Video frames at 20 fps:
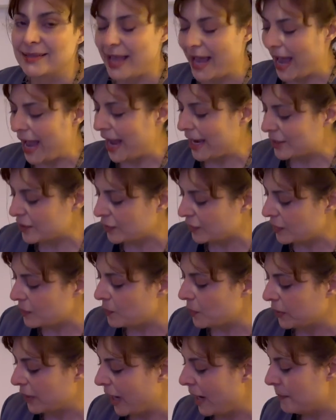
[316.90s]
that actually
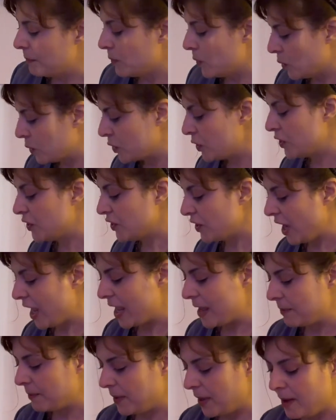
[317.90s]
want to have more
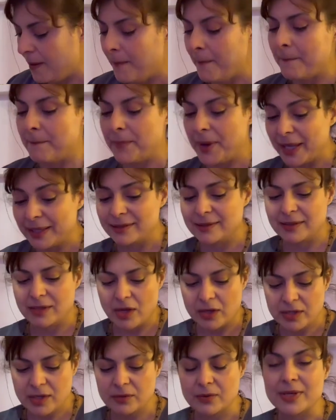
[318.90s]
shape. But the
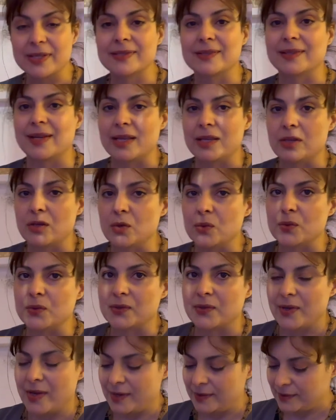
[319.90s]
other reason I used
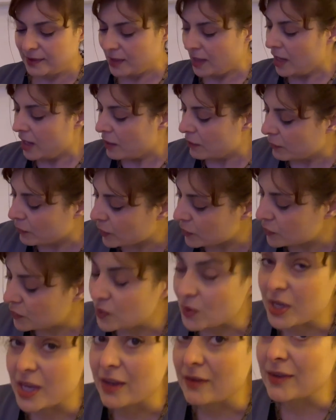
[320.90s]
this was to
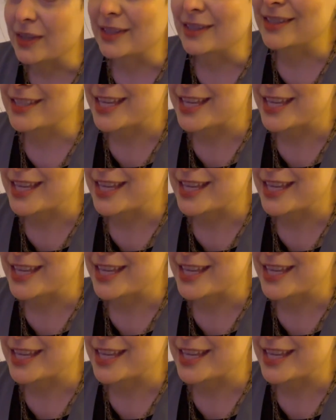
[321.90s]
give it